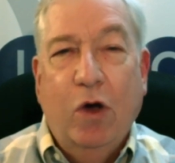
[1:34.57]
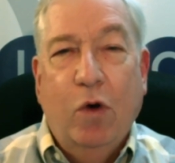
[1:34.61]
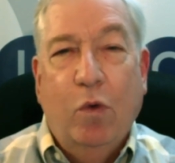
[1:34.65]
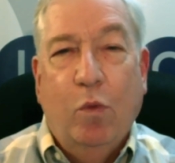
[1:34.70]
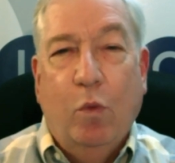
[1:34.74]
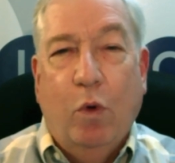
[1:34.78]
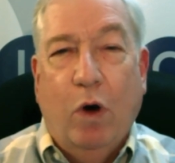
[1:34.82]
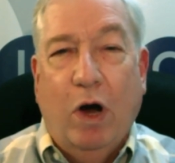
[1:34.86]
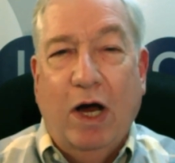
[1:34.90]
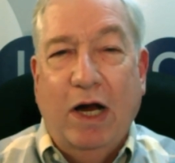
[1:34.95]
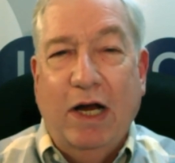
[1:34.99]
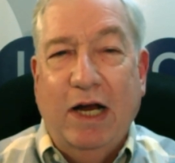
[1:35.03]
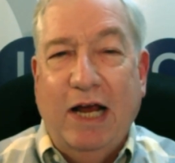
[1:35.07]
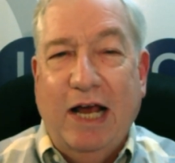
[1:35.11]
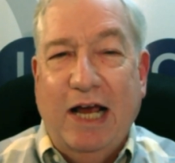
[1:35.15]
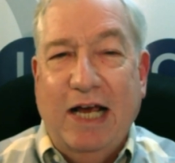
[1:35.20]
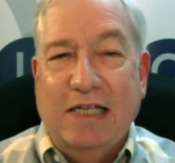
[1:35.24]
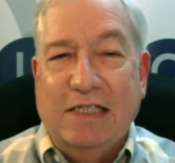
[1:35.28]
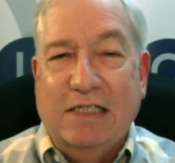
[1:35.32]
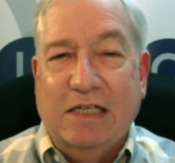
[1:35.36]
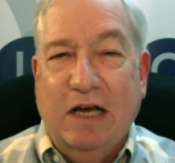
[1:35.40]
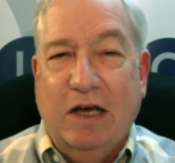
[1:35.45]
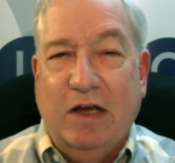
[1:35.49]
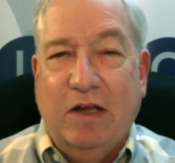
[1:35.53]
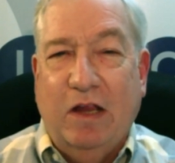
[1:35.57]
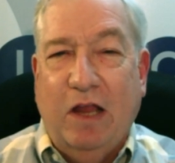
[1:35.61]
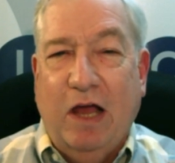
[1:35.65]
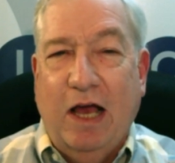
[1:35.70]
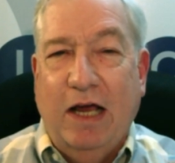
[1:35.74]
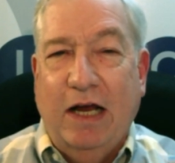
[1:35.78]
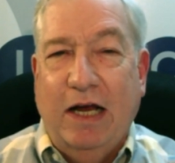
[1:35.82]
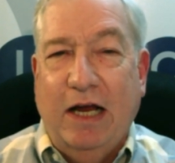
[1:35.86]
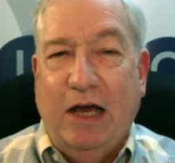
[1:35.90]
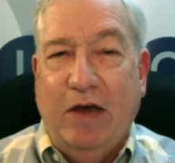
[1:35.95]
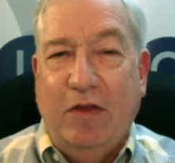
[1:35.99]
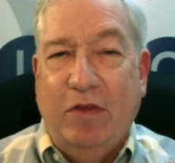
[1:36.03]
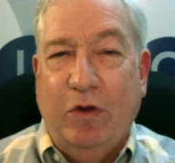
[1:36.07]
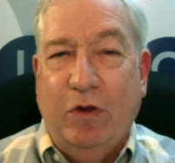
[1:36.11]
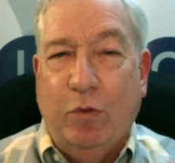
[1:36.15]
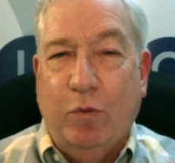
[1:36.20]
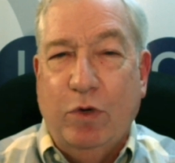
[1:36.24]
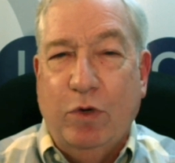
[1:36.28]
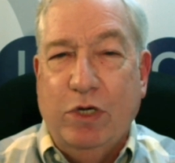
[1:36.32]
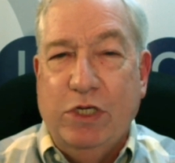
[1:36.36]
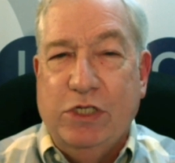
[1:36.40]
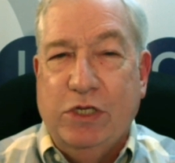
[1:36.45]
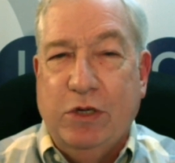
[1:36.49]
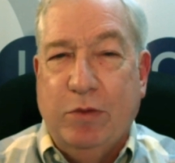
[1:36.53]
One, ask a client how their
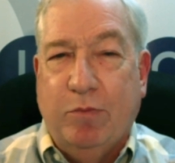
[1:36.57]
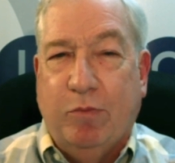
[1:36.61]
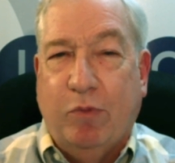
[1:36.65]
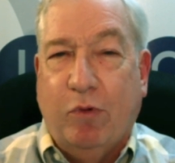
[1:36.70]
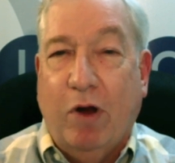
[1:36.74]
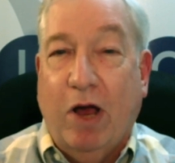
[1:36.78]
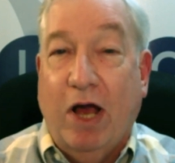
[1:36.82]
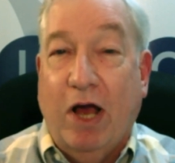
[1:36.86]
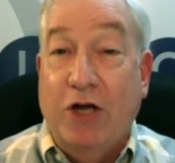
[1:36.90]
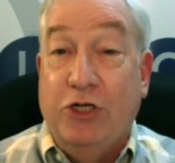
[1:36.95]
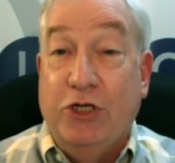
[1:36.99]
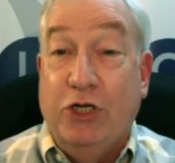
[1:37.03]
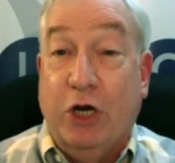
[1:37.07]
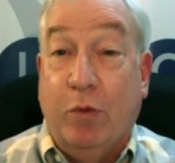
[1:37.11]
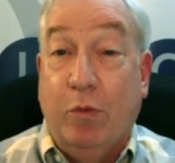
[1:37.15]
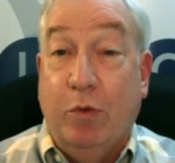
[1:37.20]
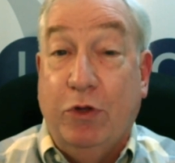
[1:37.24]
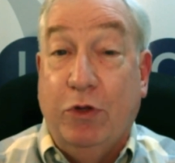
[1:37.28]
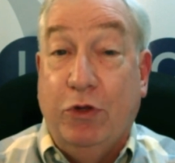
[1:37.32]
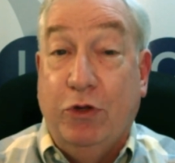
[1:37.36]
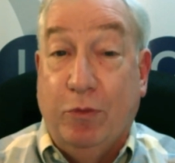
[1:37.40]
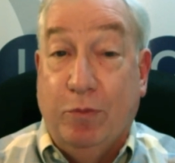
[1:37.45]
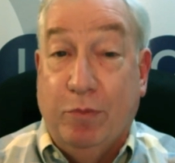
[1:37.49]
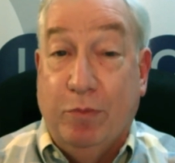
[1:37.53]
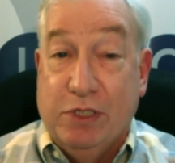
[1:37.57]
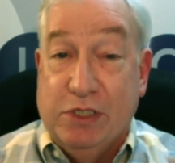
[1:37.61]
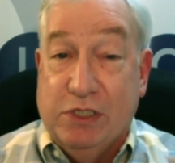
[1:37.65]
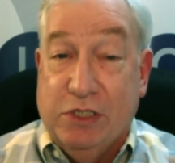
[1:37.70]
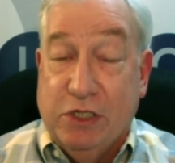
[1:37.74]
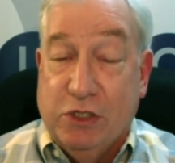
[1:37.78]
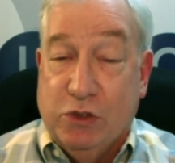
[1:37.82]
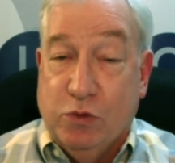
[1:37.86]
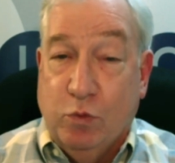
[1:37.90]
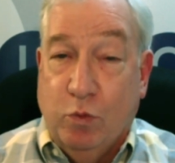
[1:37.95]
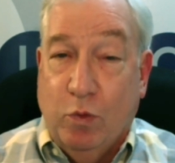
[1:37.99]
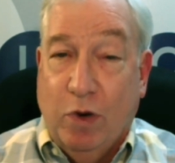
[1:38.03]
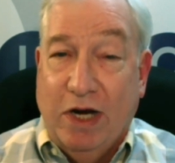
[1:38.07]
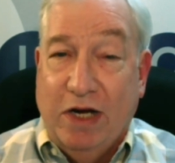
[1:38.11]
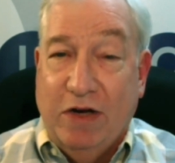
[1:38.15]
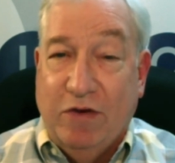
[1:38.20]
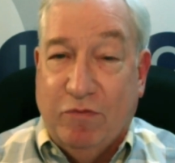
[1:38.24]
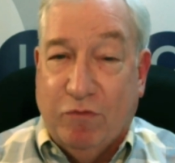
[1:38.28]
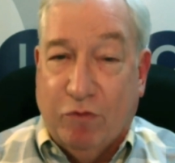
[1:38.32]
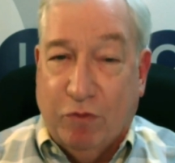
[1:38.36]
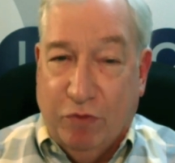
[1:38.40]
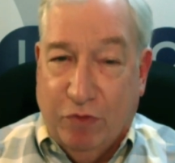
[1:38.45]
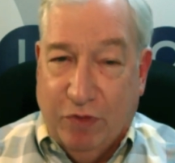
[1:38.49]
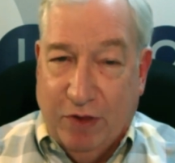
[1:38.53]
recent project with your business went
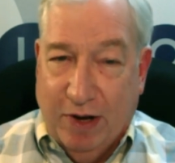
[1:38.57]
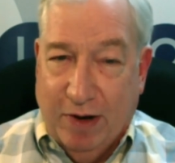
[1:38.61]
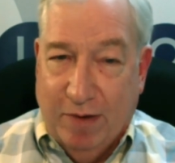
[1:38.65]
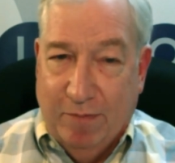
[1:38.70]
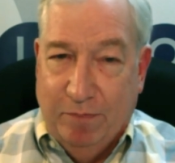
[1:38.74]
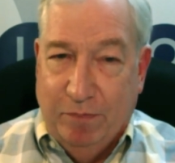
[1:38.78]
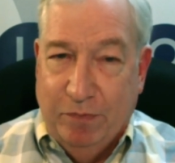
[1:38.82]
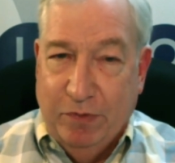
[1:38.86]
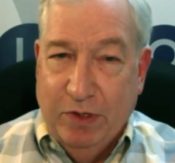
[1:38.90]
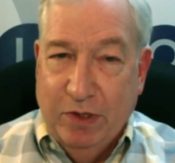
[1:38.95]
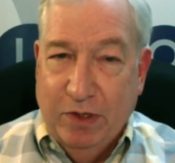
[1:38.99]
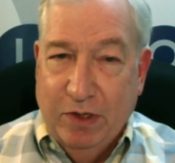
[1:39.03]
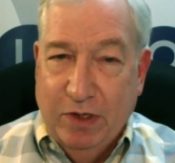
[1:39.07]
for them.